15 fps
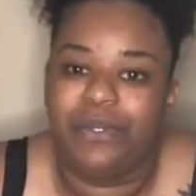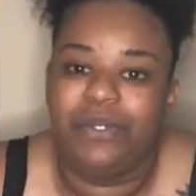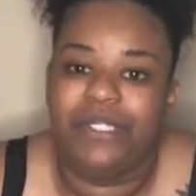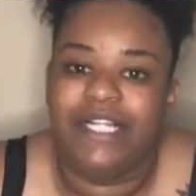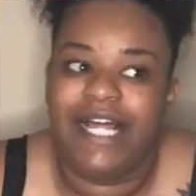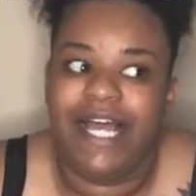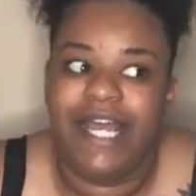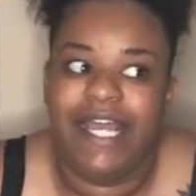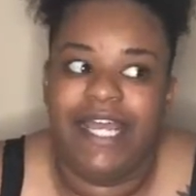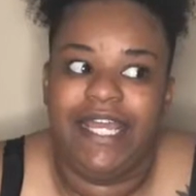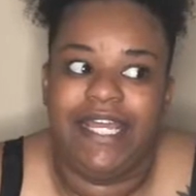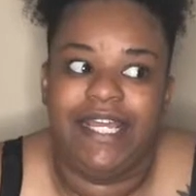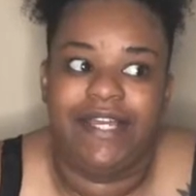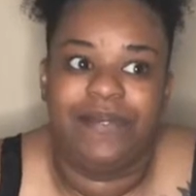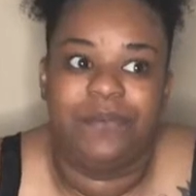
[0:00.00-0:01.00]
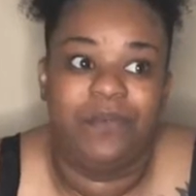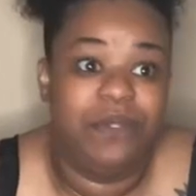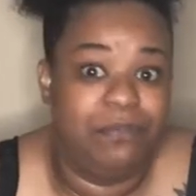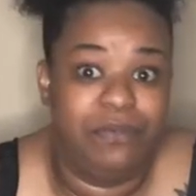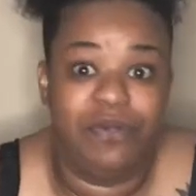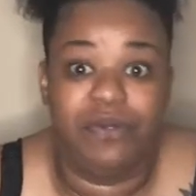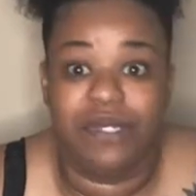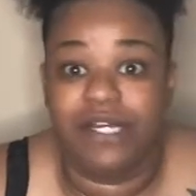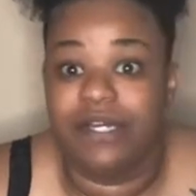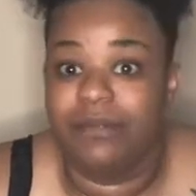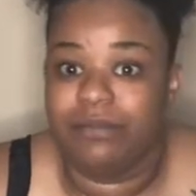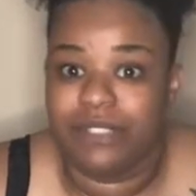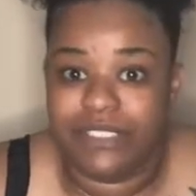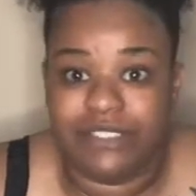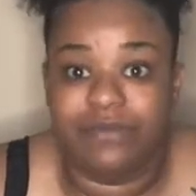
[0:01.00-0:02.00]
or like we broke
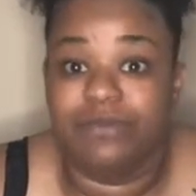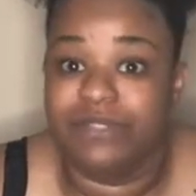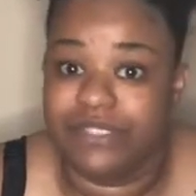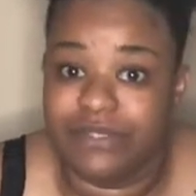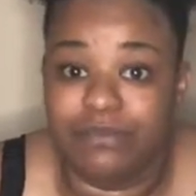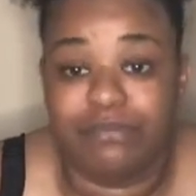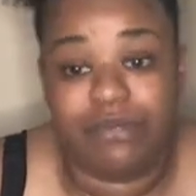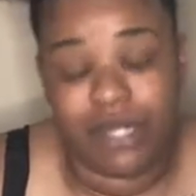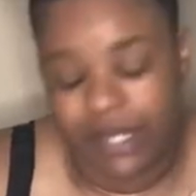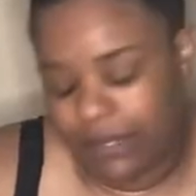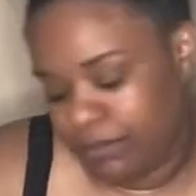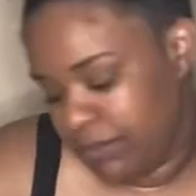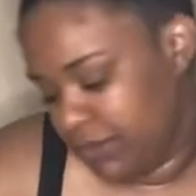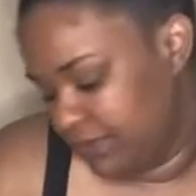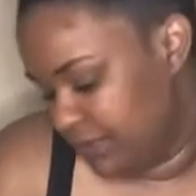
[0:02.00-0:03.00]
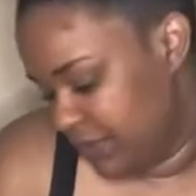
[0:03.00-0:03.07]
up because it was some problems?